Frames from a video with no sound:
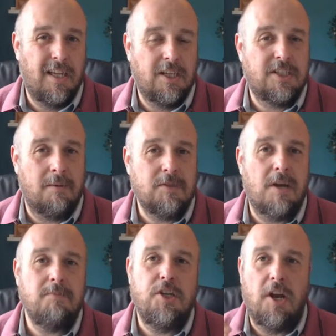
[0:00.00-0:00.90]

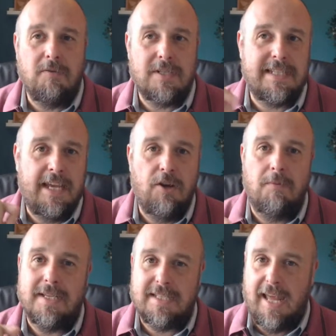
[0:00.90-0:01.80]
sometimes you don't see your
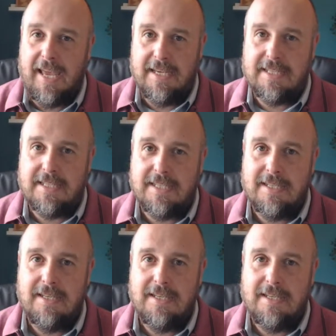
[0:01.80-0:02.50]
mistakes.